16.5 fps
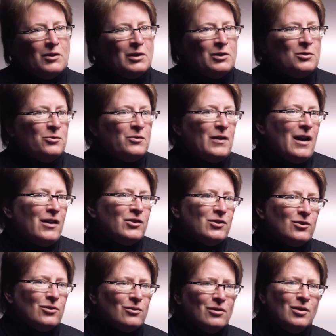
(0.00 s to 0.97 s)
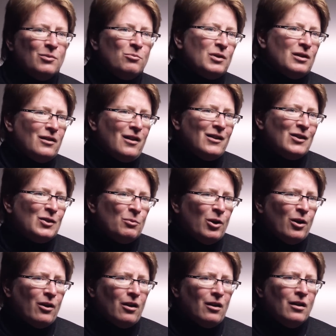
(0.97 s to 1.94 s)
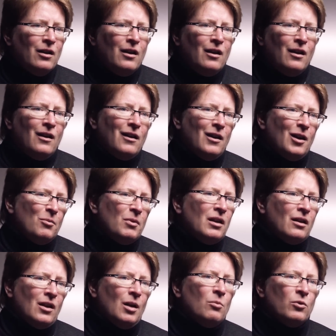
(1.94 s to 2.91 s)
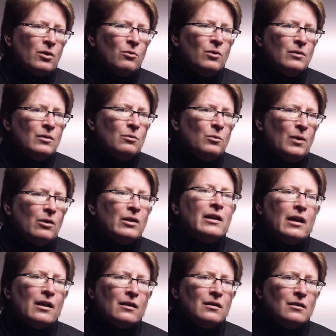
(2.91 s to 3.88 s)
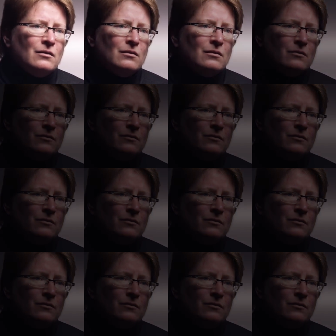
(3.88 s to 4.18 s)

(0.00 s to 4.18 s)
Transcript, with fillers: of a little faster, but a lot smarter um, and a lot more well connected.